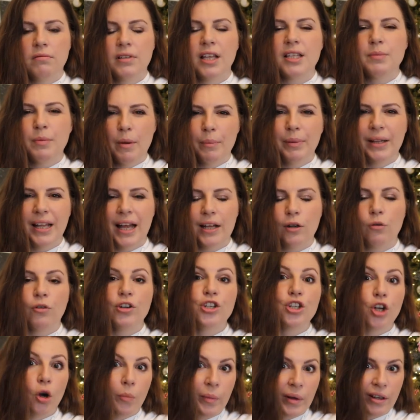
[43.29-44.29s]
That's my plan, or a
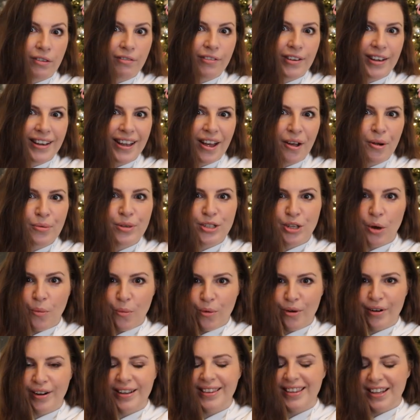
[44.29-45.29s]
shopping video. Don't
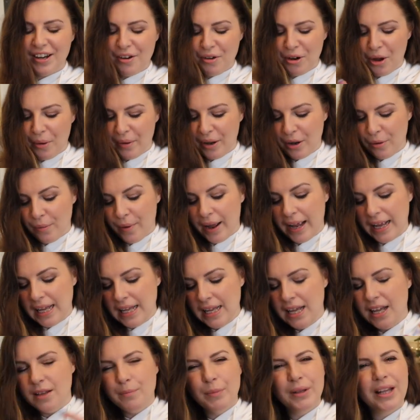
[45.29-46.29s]
worry, they're not going away.
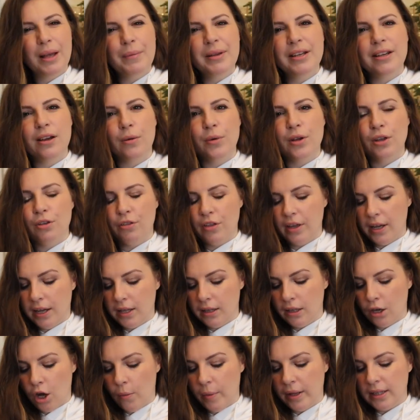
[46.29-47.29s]
But let me know what you think in
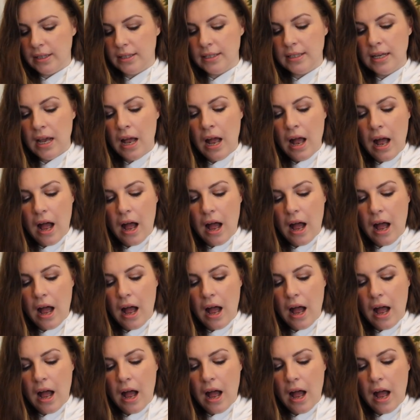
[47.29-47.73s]
the comments.